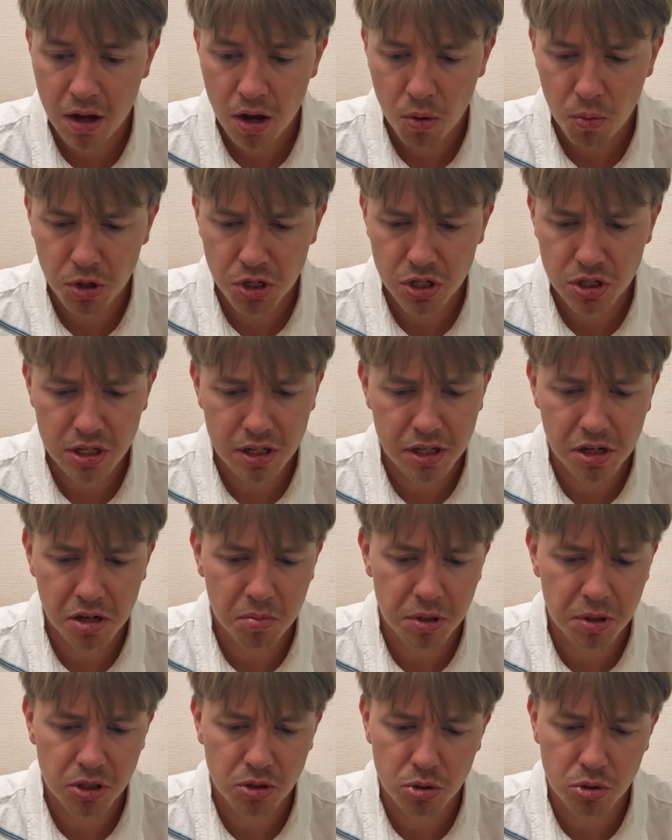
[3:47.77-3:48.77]
which is a little
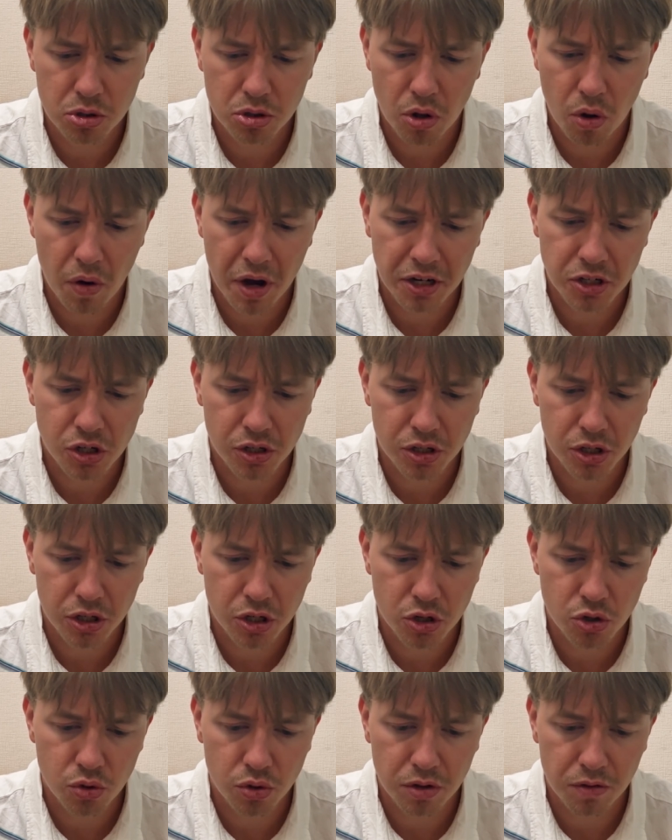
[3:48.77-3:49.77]
bit too slow. Actually,
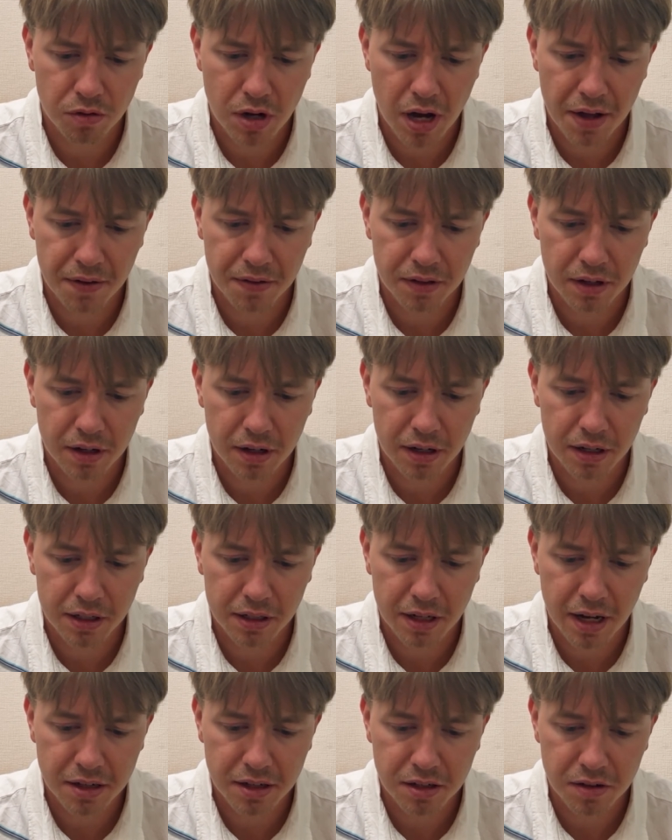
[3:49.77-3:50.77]
he should have gone
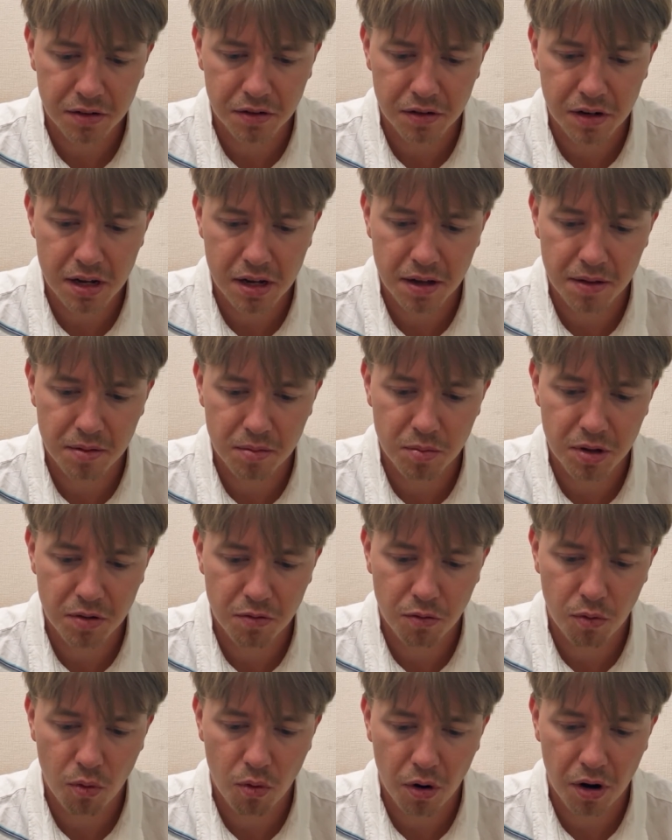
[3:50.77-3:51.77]
knight e3 and
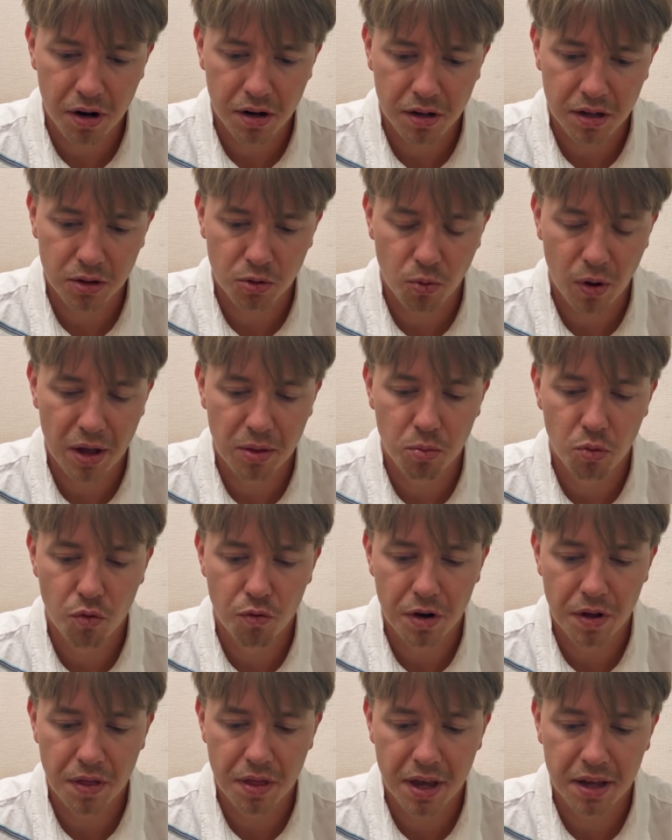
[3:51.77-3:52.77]
b4 in one
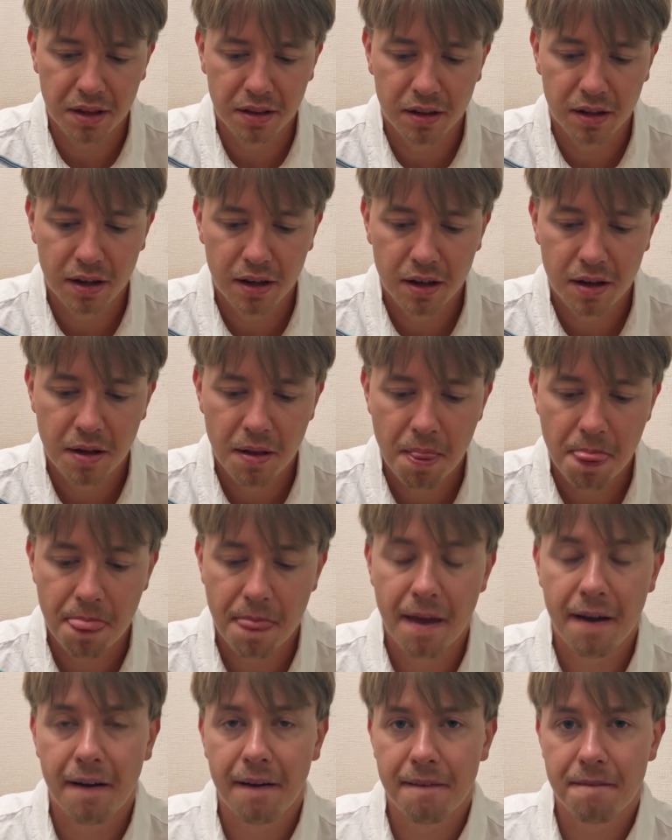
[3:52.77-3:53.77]
move, and then
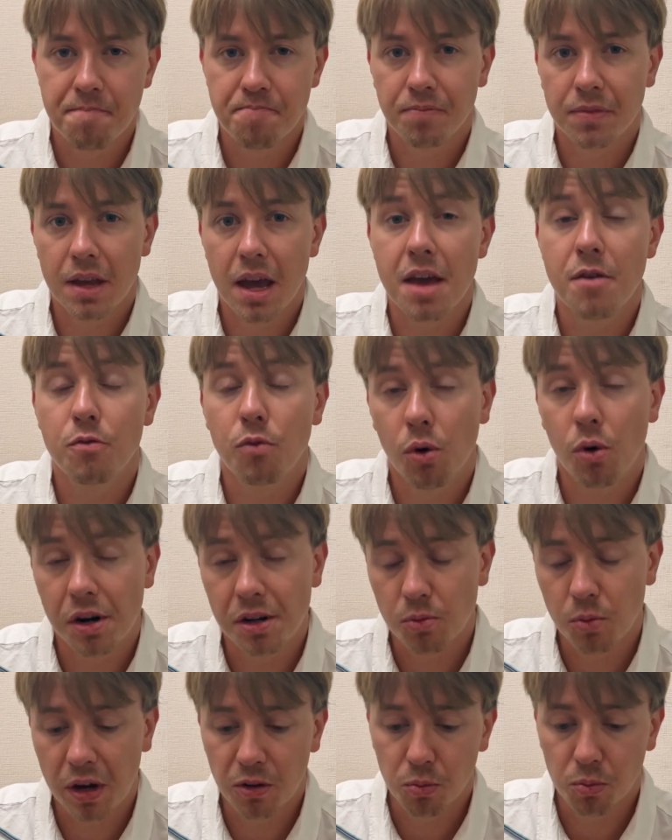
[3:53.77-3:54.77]
a4
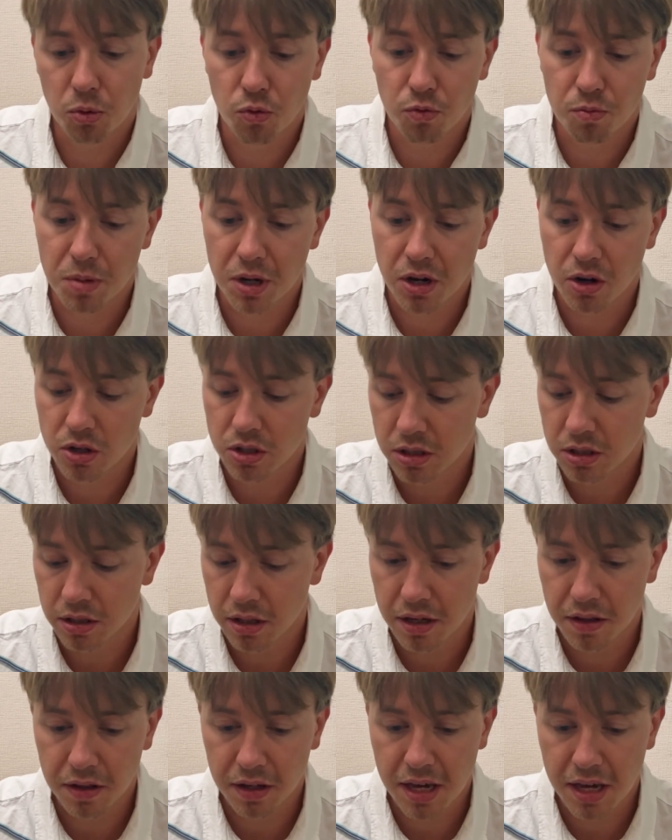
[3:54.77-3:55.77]
in one move, because
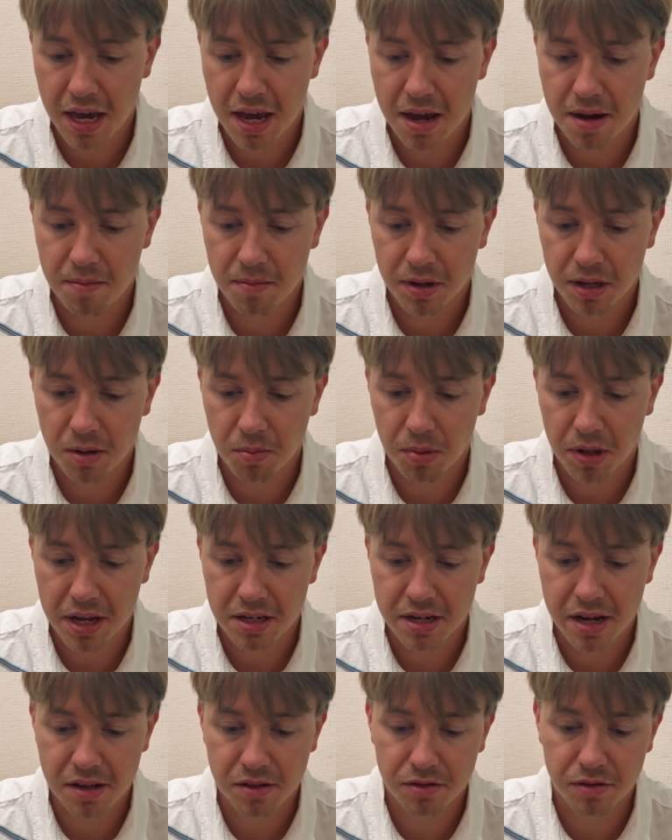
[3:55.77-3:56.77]
in the game he
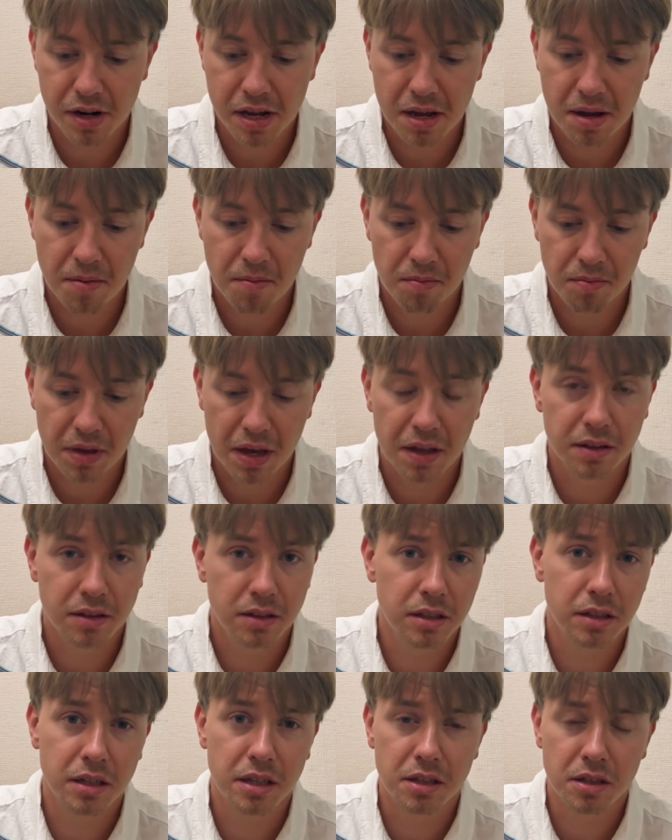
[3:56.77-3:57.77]
played a3
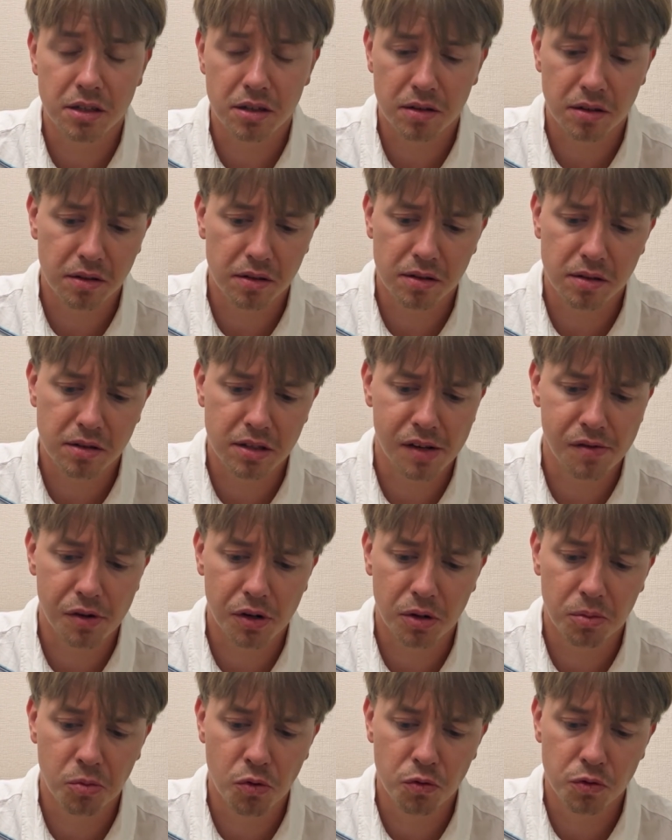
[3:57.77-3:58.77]
and in
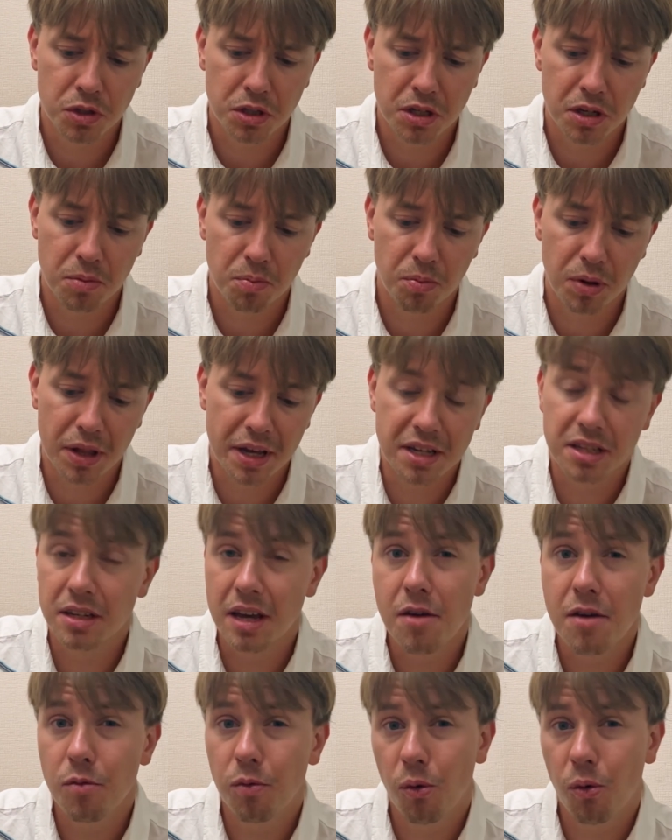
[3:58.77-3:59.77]
several moves he played
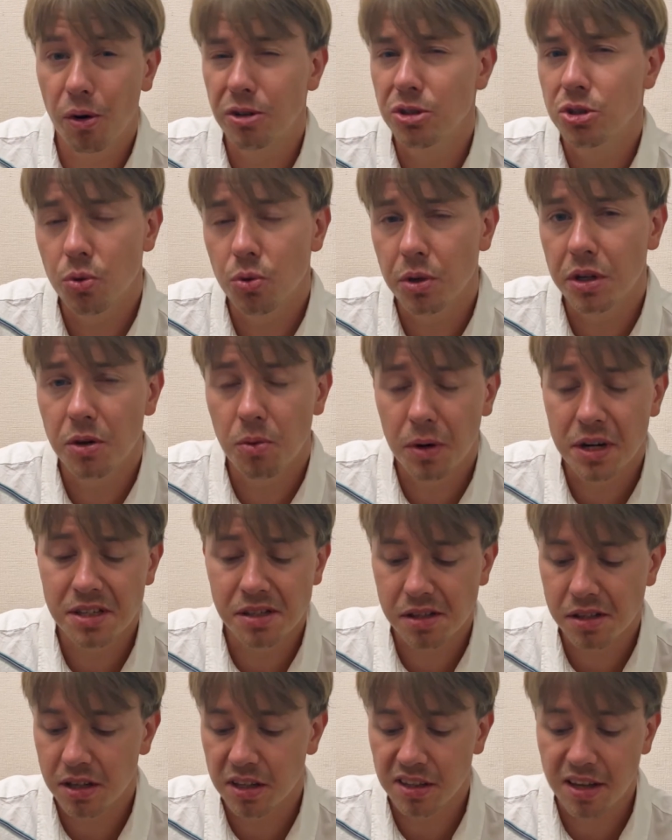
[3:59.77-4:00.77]
a4, he
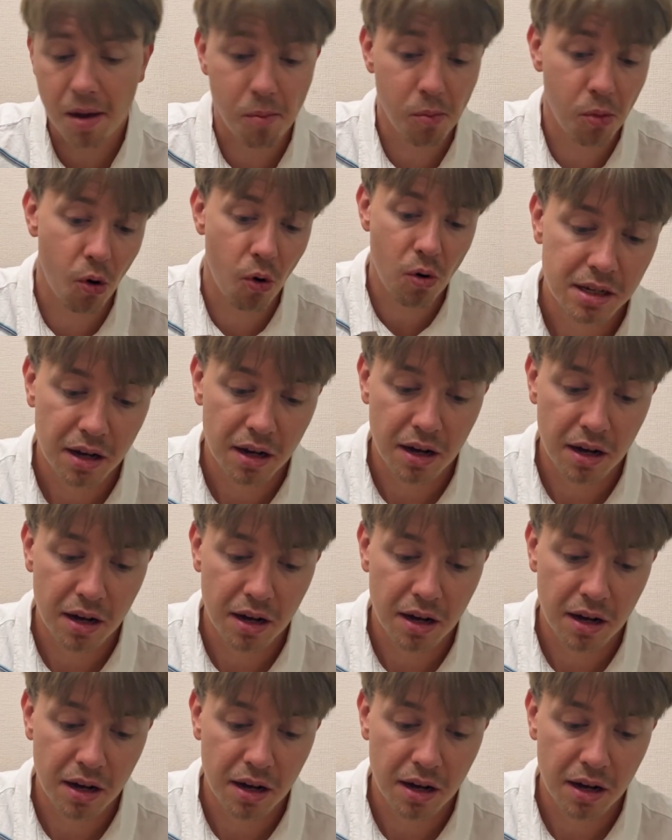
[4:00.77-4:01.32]
wasted a tempo.